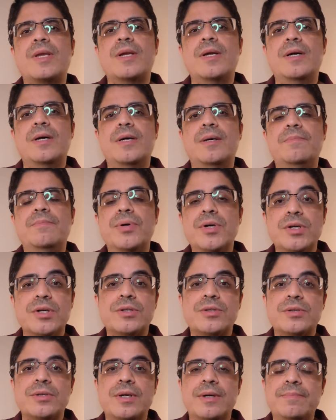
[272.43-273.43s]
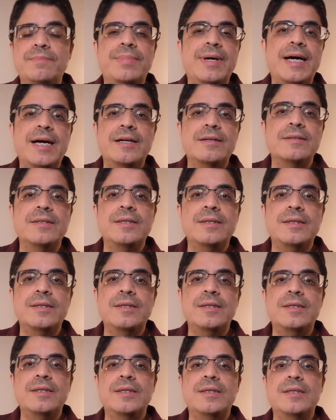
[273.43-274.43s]
uh, books about
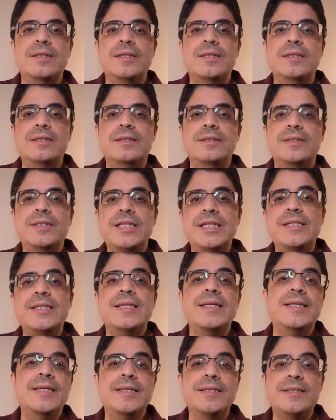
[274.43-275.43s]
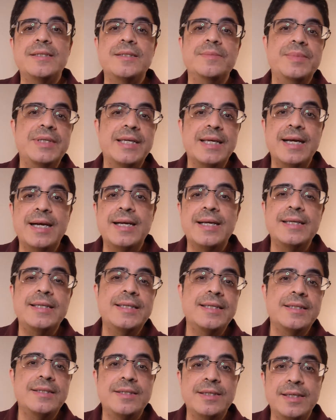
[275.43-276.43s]
uh, teaching kids to be
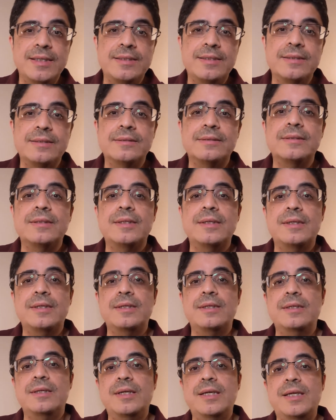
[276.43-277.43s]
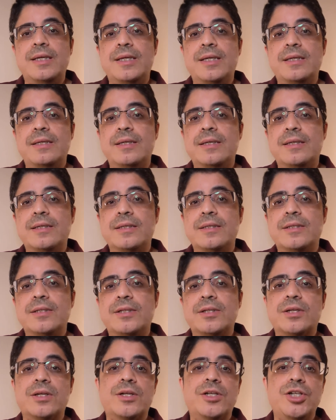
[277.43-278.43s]
kind and gentle, and uh,
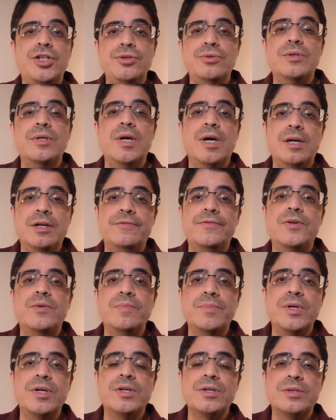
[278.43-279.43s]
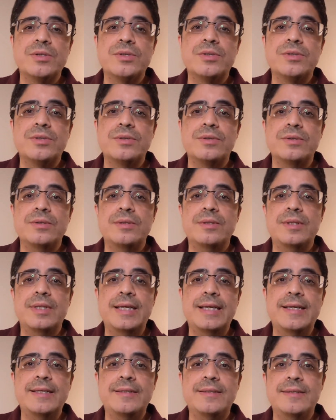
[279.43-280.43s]
they're cute, colorful books
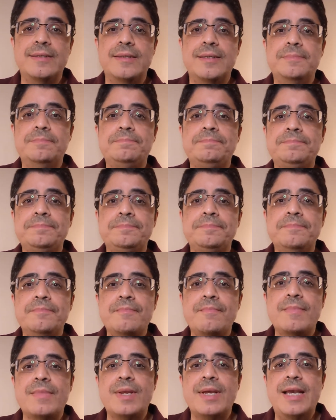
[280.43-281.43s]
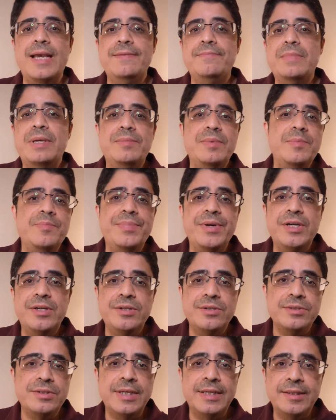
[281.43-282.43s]
that um, have maybe
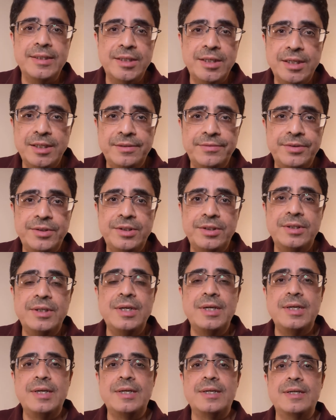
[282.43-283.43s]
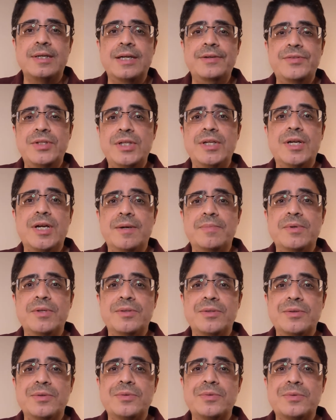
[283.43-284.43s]
bears on the cover. I've seen a couple
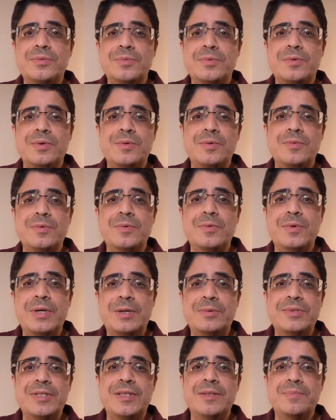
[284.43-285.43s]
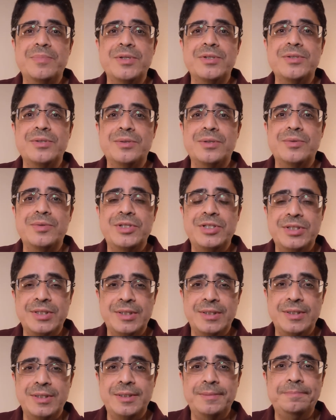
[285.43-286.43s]
of those when I was at the bookstore
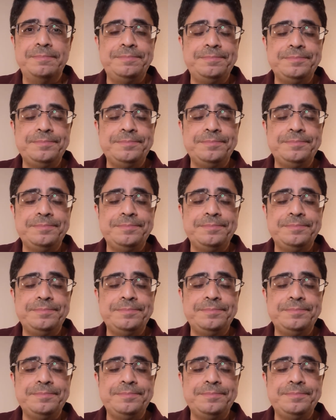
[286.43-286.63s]
recently